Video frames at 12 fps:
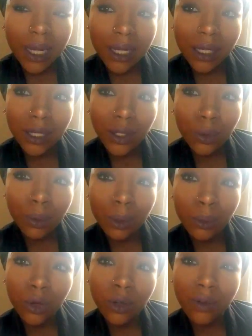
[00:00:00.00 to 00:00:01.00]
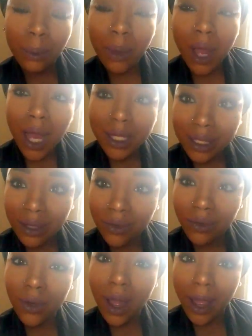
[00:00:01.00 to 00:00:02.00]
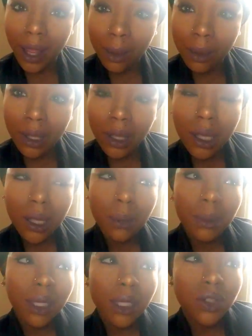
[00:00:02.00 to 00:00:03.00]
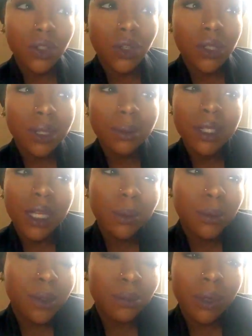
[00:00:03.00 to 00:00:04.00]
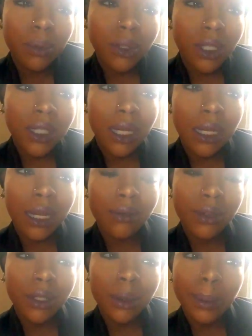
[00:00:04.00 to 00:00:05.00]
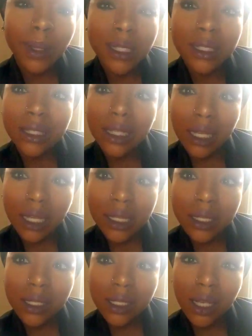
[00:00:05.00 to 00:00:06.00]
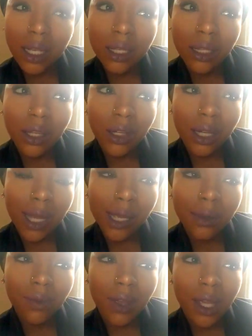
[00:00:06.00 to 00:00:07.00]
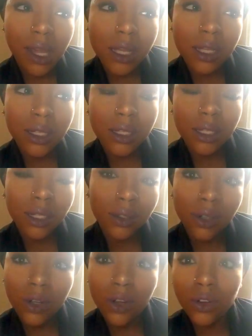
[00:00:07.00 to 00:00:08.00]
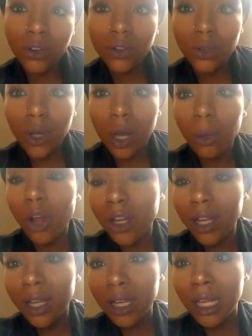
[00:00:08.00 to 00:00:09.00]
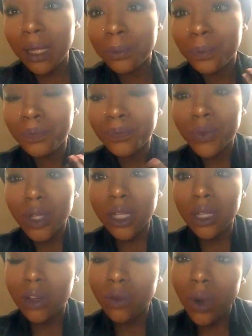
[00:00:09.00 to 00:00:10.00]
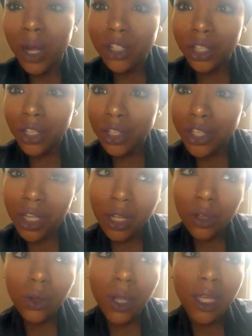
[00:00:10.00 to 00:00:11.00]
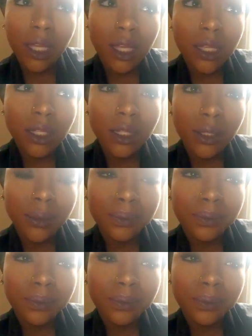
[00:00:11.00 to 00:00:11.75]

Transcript: I had a little bit more of a positive vibe because you know sometimes people are not having the best days in their life and you know you come on and they love watching your channel and